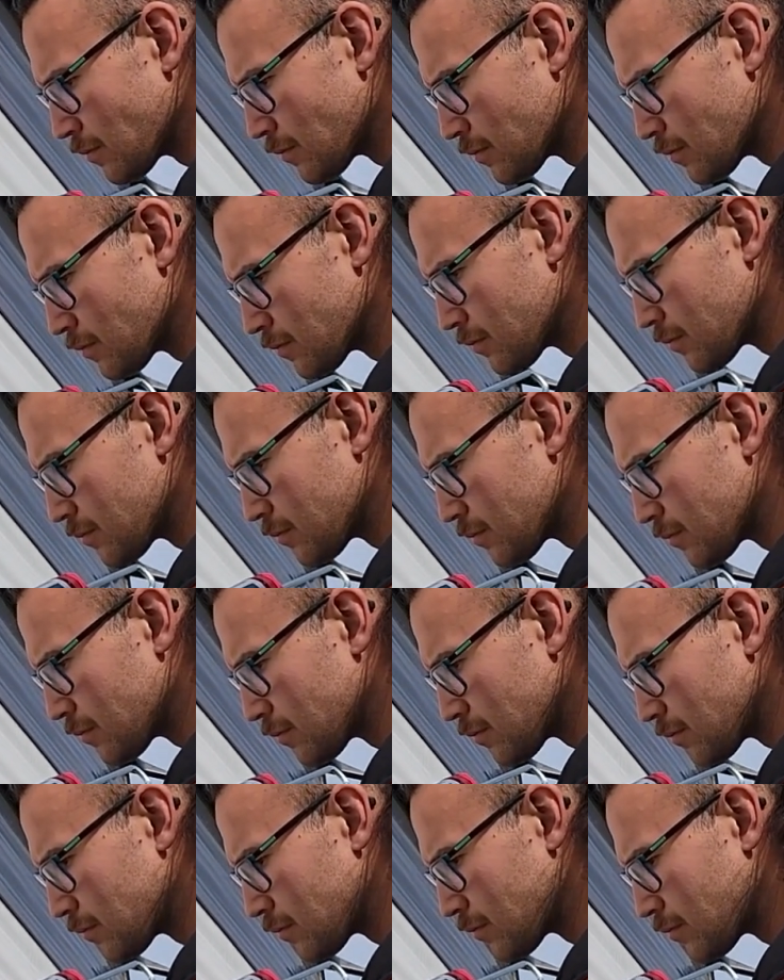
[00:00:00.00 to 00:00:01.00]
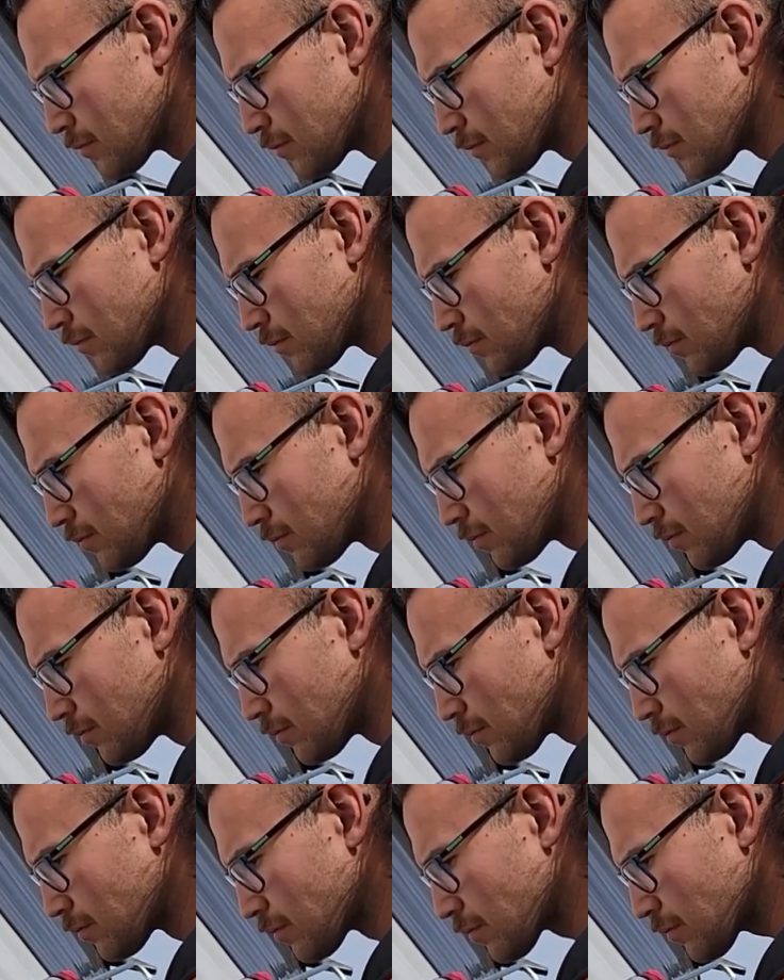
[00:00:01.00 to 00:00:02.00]

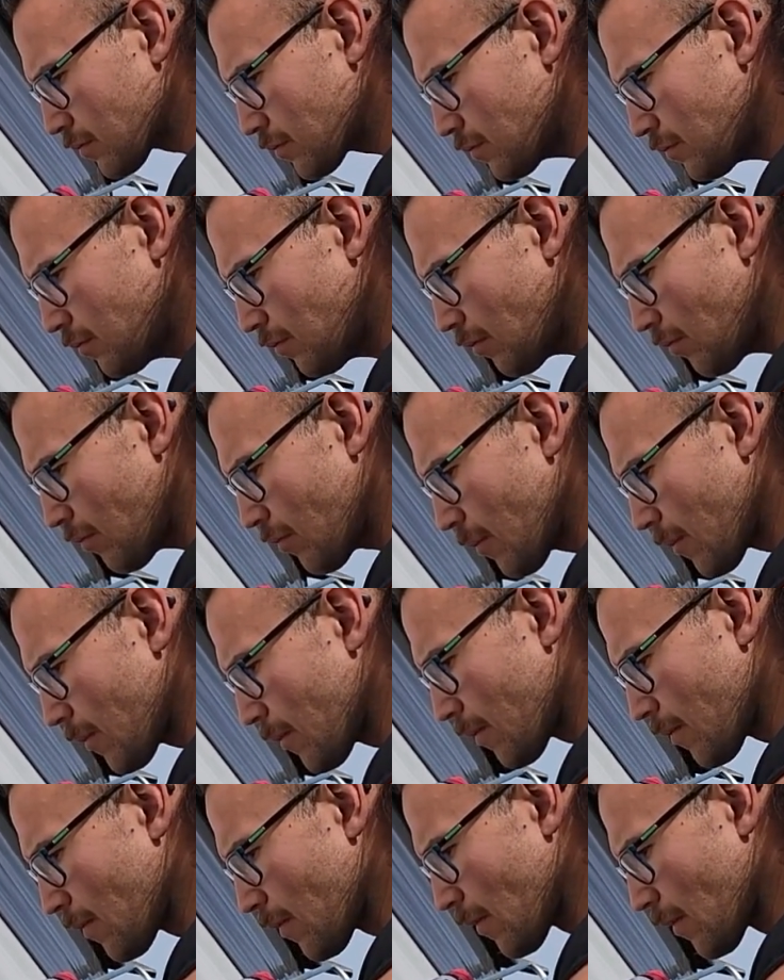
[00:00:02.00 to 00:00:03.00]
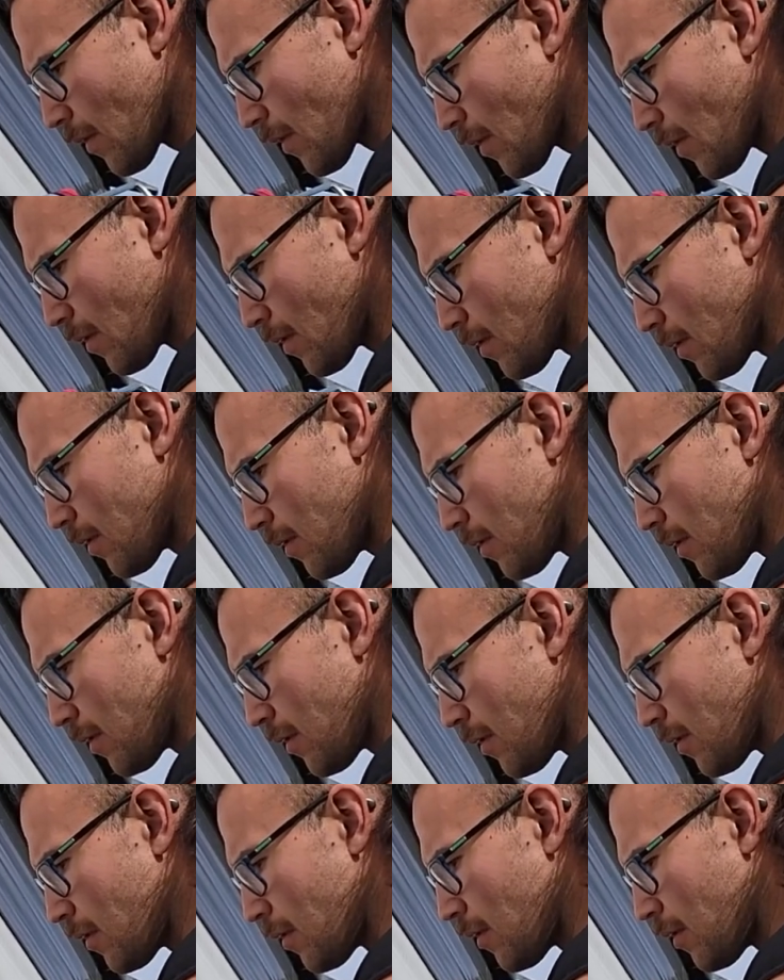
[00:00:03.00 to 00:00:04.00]

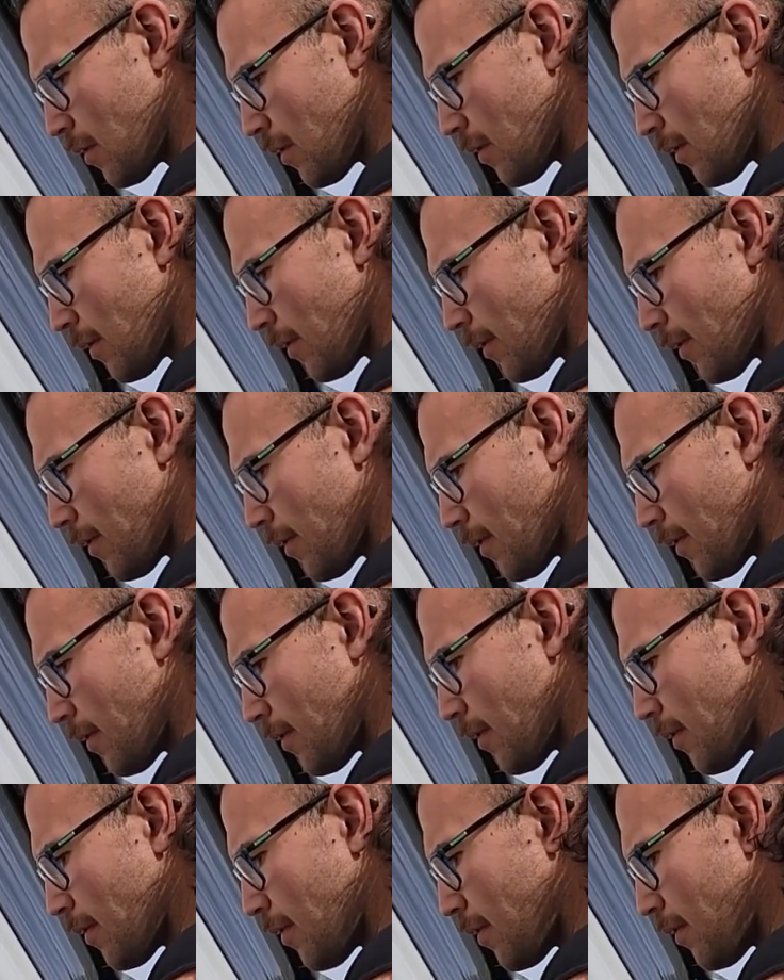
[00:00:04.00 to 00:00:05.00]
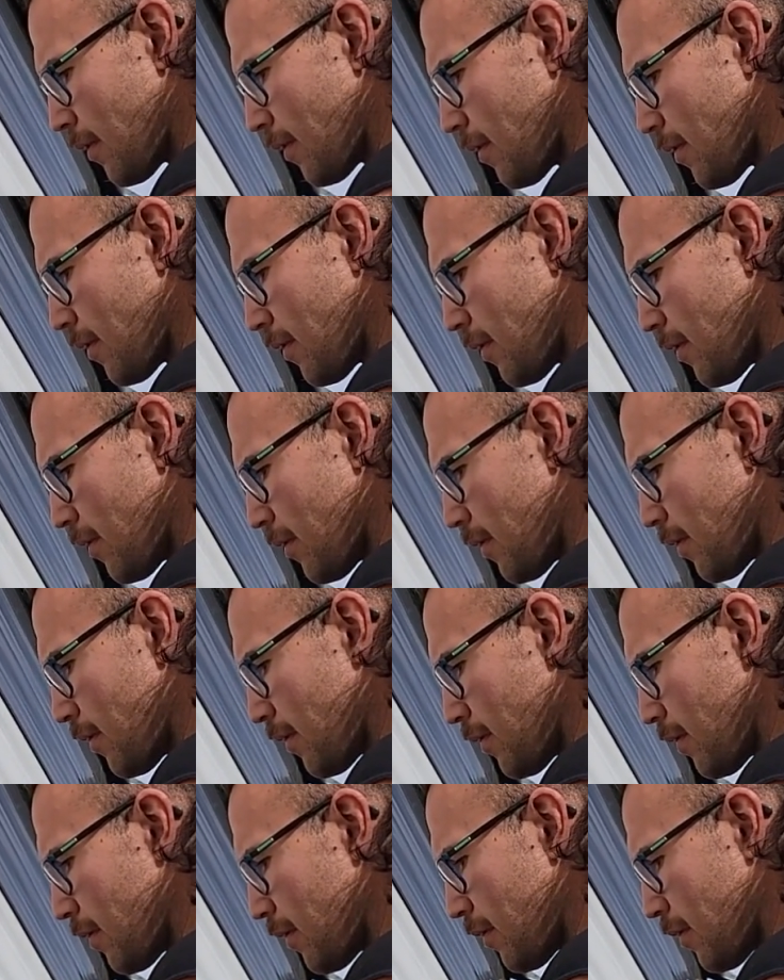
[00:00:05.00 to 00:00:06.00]

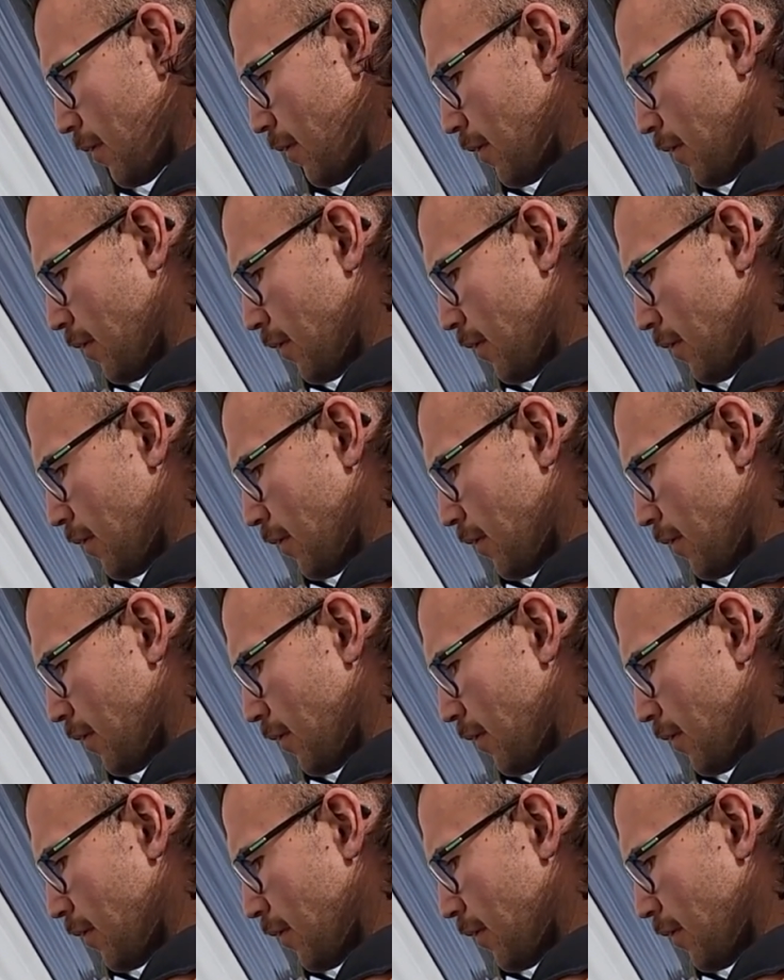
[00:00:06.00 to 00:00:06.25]
Nobody speaks.